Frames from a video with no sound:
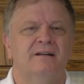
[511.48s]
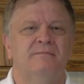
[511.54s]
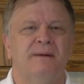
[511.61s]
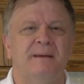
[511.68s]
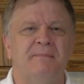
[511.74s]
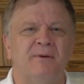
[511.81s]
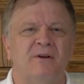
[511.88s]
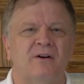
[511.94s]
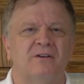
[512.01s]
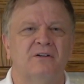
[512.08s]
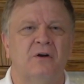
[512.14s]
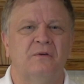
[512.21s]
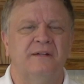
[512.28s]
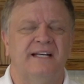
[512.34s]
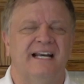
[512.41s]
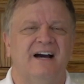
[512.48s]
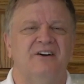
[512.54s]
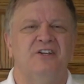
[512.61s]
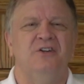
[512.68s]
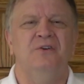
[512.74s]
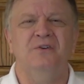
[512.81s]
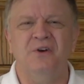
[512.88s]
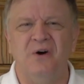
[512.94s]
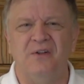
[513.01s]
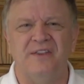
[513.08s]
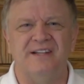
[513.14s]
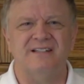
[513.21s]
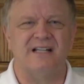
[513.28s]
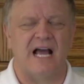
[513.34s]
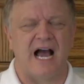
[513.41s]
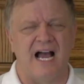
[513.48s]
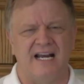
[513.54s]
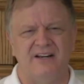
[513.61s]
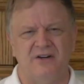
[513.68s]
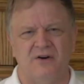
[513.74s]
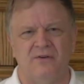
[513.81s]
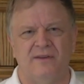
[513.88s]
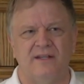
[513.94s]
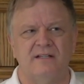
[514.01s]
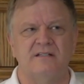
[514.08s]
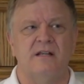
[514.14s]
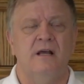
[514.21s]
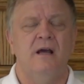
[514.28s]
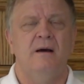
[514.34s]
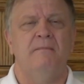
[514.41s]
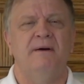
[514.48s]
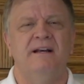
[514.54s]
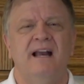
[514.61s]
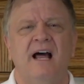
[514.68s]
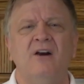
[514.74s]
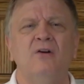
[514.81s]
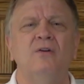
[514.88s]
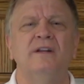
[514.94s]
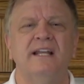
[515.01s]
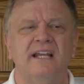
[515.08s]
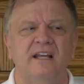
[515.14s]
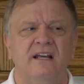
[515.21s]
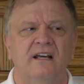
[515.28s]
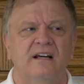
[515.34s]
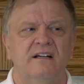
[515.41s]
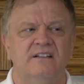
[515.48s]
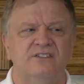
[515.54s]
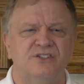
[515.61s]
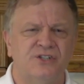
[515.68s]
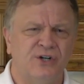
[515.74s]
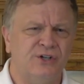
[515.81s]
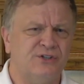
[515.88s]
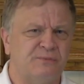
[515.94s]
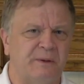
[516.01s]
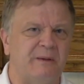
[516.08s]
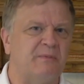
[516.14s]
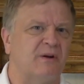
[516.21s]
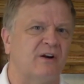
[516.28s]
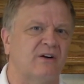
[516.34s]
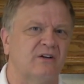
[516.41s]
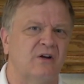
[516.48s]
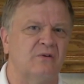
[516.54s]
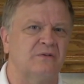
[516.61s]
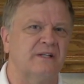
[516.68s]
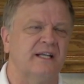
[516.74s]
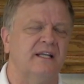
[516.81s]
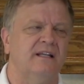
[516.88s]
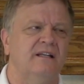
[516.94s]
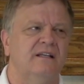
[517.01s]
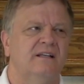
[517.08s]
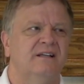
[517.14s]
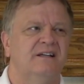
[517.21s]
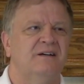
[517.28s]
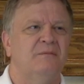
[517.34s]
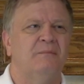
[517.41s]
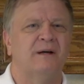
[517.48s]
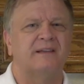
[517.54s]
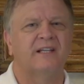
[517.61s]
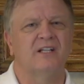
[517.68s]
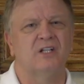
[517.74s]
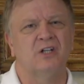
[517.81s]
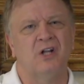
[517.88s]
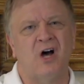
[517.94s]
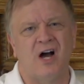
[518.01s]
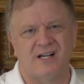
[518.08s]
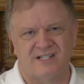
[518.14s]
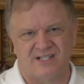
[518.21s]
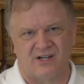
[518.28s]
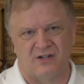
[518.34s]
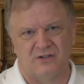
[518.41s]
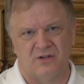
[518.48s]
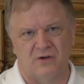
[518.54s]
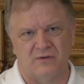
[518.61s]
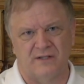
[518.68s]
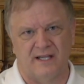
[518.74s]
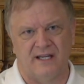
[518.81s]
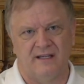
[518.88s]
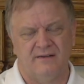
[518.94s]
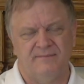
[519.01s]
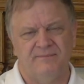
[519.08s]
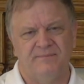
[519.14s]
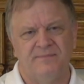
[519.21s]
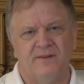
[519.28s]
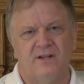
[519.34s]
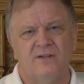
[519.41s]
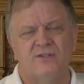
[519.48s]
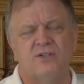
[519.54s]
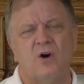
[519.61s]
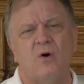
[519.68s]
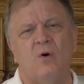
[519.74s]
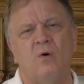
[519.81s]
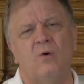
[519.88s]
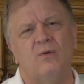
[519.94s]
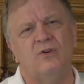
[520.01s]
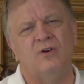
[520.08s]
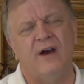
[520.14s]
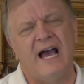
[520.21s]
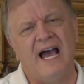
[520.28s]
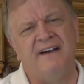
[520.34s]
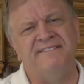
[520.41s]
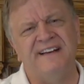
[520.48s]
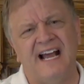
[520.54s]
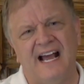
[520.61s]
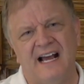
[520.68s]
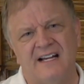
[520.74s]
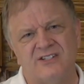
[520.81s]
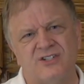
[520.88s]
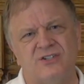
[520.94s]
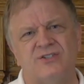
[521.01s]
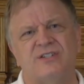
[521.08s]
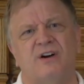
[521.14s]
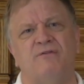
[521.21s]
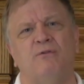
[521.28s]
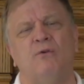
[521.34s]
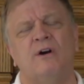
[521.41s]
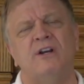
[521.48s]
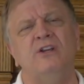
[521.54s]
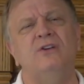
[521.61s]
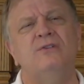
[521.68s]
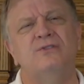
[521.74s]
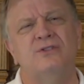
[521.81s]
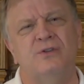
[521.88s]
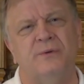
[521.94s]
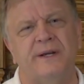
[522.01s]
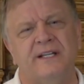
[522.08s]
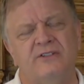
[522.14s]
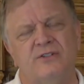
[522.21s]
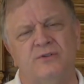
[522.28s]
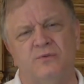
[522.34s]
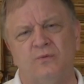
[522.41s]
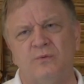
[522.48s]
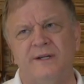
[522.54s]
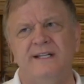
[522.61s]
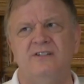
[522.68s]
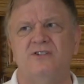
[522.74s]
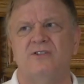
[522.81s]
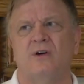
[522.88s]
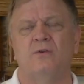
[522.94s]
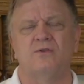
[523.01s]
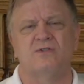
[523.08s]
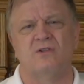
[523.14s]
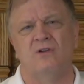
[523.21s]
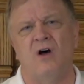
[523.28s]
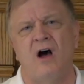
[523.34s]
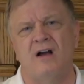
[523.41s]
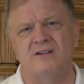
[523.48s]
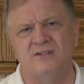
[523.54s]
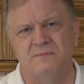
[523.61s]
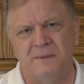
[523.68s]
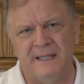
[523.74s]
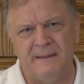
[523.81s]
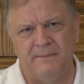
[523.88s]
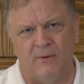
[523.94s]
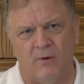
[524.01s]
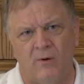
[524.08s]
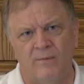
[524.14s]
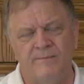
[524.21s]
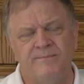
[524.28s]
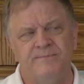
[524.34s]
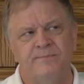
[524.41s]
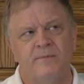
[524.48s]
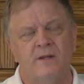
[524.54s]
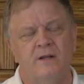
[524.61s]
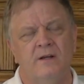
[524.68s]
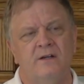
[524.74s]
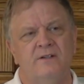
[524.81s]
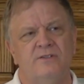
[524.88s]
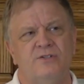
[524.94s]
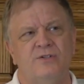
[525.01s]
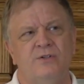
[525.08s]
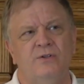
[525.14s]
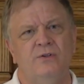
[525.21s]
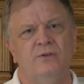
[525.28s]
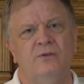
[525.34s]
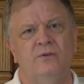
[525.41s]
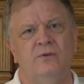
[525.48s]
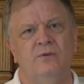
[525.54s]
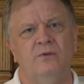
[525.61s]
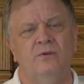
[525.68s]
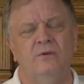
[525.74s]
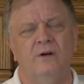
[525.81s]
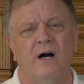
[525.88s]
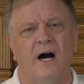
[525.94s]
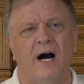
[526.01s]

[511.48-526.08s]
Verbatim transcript: People are lonely. Now, you know this, I know this, but not only church people are lonely, but the lost are lonely. So you have to ask yourself, what are you doing to reach those lost people, to